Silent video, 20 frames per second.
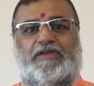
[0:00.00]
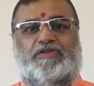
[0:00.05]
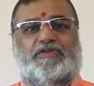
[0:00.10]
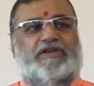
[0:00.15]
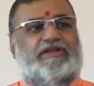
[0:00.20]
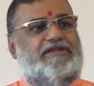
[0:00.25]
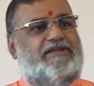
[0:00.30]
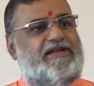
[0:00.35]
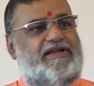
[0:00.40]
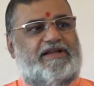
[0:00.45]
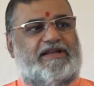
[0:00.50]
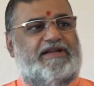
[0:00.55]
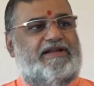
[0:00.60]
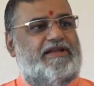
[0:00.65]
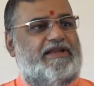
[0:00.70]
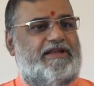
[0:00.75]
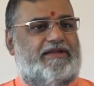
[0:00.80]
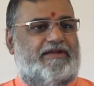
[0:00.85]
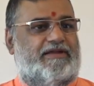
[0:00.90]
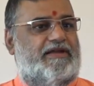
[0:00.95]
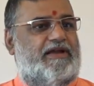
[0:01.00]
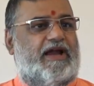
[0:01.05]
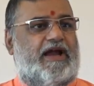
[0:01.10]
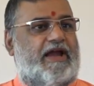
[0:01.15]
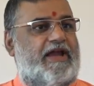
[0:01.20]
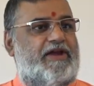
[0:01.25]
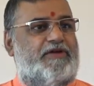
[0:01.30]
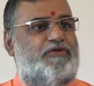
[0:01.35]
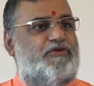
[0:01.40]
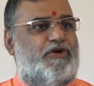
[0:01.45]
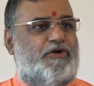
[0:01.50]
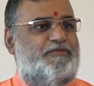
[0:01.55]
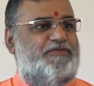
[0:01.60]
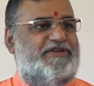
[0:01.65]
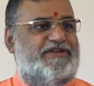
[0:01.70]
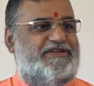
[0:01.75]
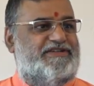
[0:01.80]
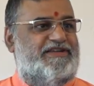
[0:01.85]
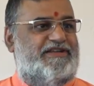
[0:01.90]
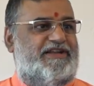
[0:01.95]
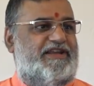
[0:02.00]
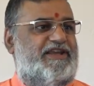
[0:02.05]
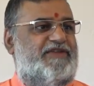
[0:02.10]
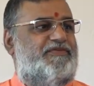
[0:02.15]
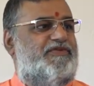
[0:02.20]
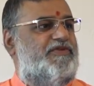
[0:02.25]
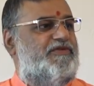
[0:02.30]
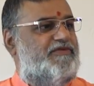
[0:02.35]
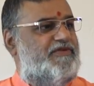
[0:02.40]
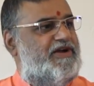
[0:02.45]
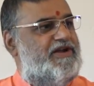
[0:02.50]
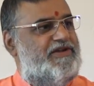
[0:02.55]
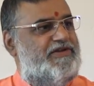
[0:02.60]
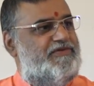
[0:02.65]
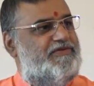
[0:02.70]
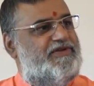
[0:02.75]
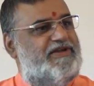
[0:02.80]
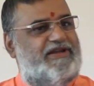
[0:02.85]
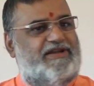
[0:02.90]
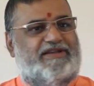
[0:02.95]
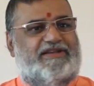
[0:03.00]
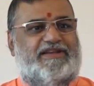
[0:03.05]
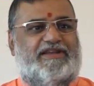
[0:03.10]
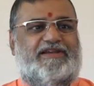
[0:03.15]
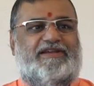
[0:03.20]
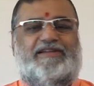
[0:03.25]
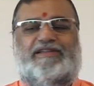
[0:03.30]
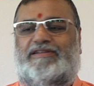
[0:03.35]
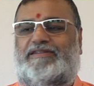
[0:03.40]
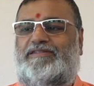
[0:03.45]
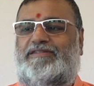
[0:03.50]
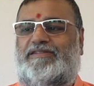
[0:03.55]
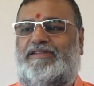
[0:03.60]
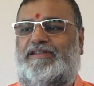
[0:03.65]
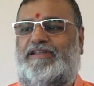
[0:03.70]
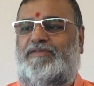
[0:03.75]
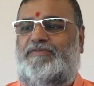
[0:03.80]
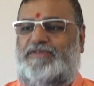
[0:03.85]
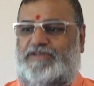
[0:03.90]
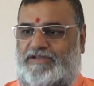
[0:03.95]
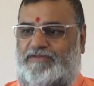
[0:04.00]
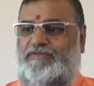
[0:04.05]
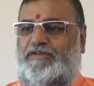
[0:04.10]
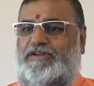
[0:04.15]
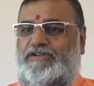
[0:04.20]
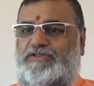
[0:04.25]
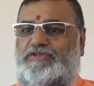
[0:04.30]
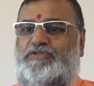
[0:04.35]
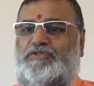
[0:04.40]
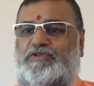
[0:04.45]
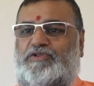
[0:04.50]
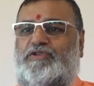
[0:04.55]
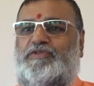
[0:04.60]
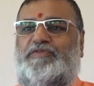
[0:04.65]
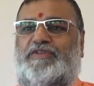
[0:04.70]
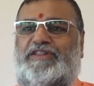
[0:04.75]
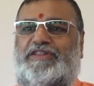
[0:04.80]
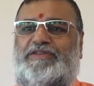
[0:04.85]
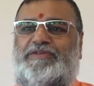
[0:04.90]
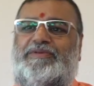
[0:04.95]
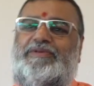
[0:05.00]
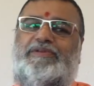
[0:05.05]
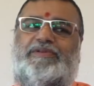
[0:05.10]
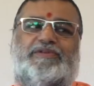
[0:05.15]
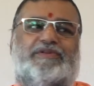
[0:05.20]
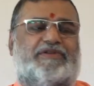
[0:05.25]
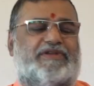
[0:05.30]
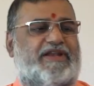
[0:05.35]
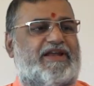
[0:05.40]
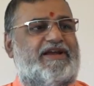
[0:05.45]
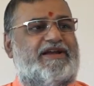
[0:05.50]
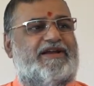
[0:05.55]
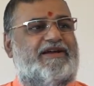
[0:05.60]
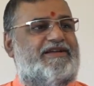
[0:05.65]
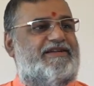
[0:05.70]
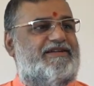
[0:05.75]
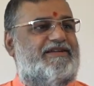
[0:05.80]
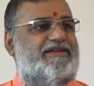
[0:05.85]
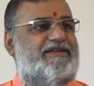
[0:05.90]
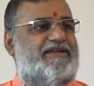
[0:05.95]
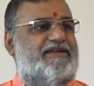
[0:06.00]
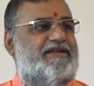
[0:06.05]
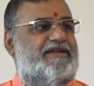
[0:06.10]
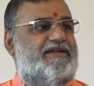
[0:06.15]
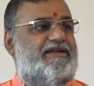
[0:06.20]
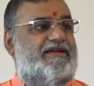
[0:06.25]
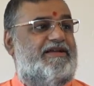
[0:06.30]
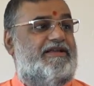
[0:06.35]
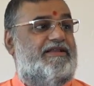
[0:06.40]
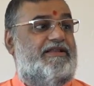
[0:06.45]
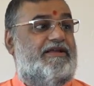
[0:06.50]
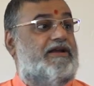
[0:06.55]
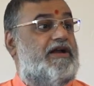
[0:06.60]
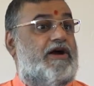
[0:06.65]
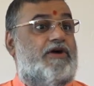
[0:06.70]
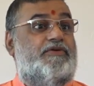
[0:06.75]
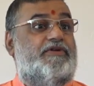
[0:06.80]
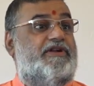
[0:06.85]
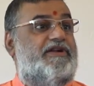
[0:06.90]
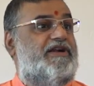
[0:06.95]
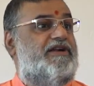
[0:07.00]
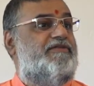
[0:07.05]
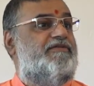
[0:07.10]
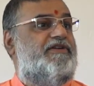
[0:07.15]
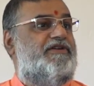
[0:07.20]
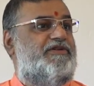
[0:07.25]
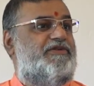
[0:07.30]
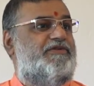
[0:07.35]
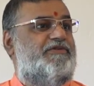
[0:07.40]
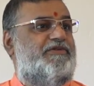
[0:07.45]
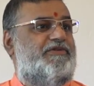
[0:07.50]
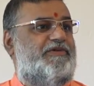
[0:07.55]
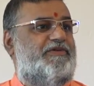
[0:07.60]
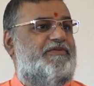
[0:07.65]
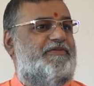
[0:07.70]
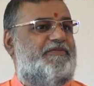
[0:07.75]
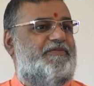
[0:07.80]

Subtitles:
So he said that I have no objection, if you want you can take it. If she wants to go with you, you take her. The cow didn't want to go.